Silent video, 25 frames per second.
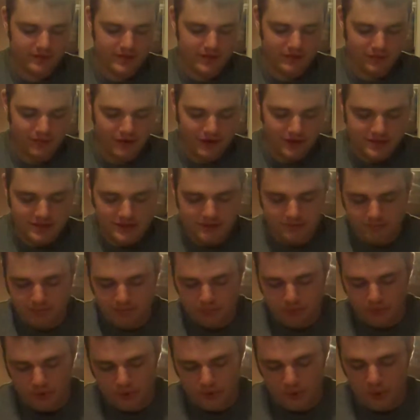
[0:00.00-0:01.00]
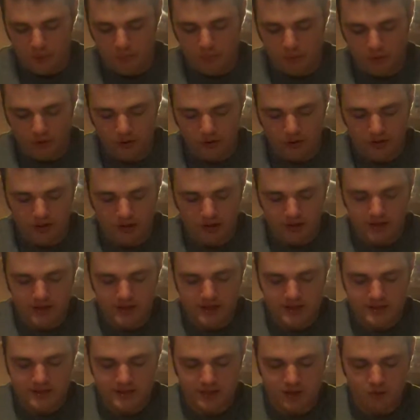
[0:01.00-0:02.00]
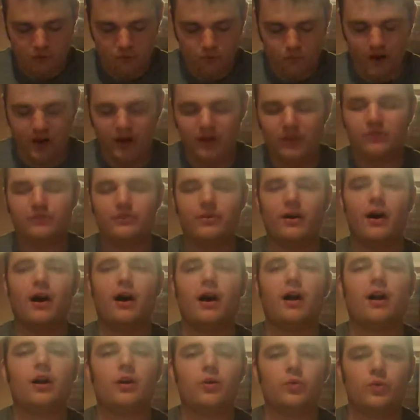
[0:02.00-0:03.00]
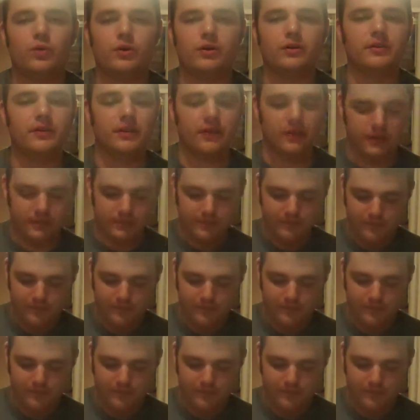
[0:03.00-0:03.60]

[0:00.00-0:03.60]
to first brew a porter is Ralph Harwood.